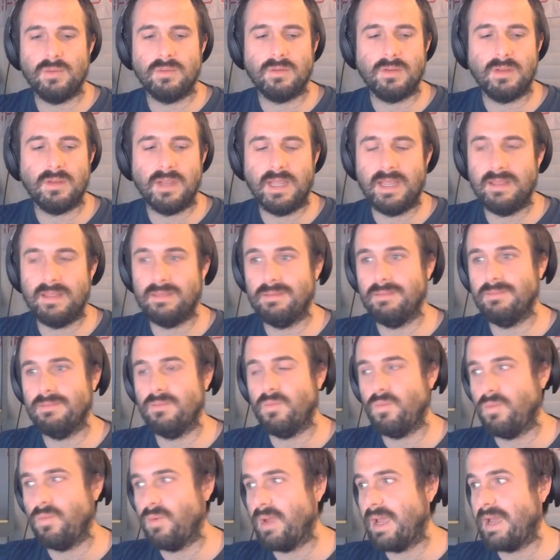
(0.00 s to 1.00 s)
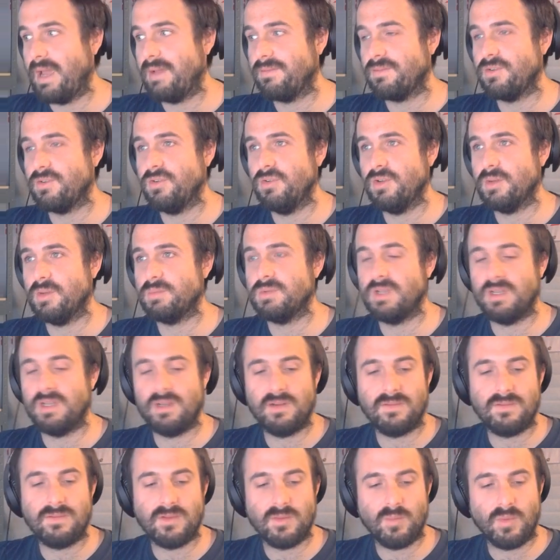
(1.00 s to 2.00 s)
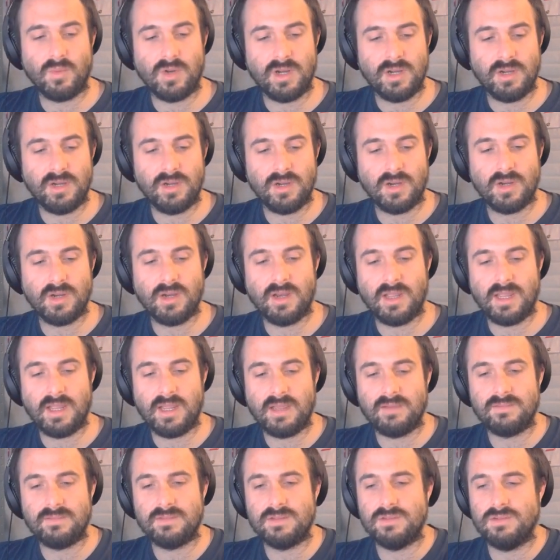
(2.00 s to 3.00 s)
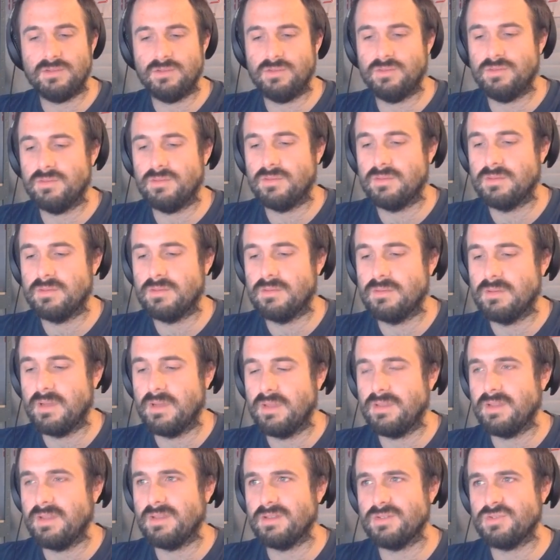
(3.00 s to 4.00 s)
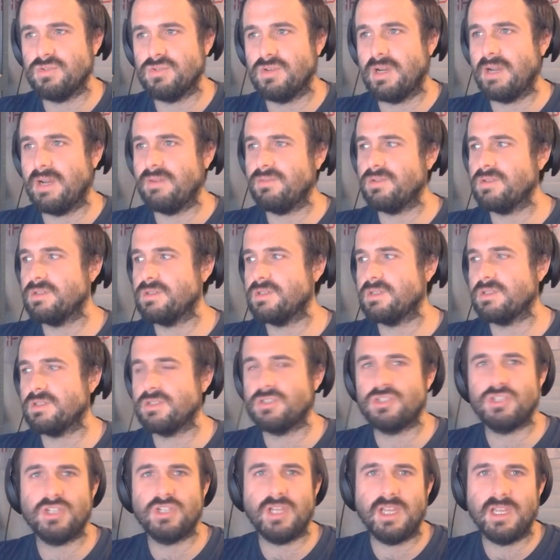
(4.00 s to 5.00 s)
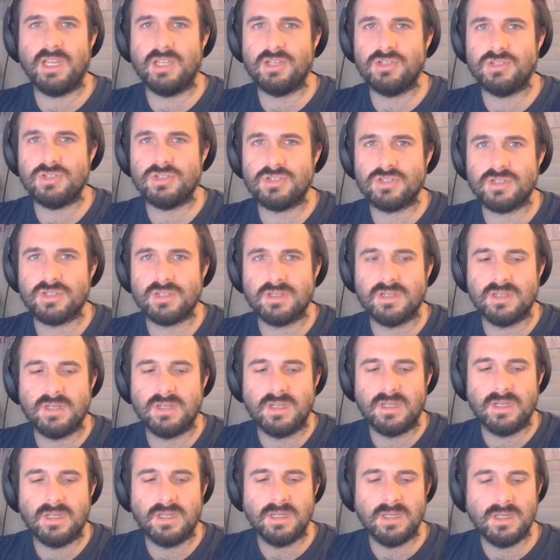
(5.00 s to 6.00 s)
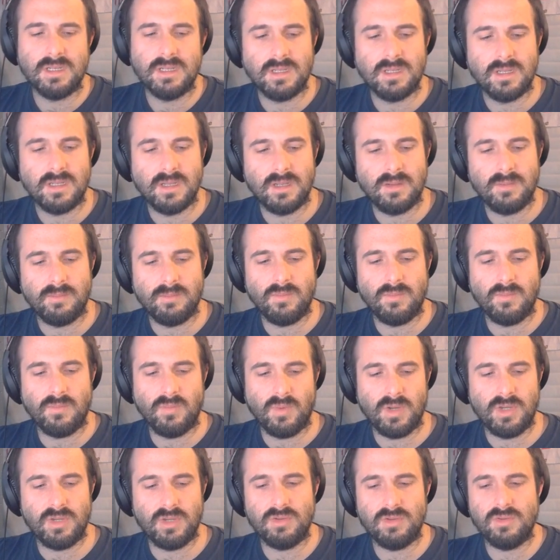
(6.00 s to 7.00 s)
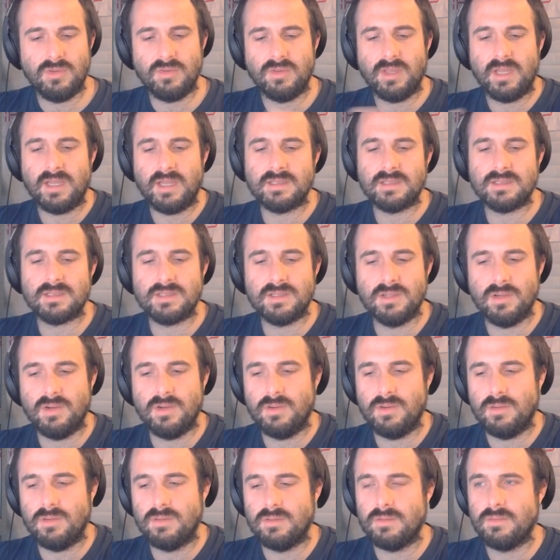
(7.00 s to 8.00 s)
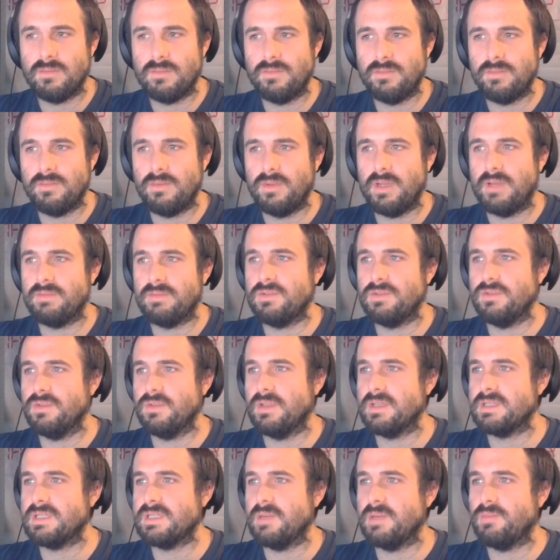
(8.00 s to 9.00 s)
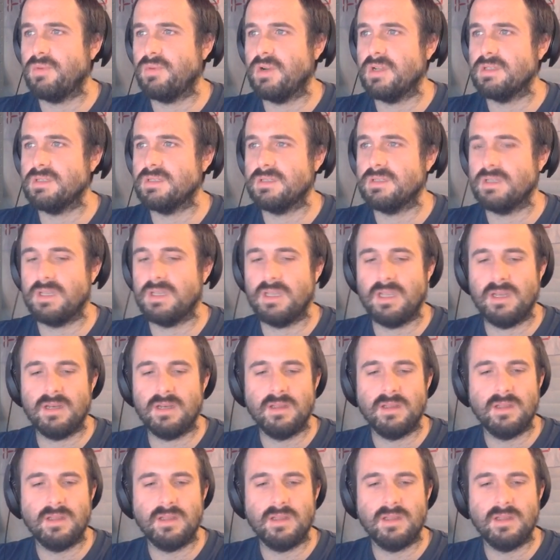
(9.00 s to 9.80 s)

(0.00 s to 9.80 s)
And after you update your firmware, you're going to have to, I think the drivers changed when you do that, so you have to do that same process again.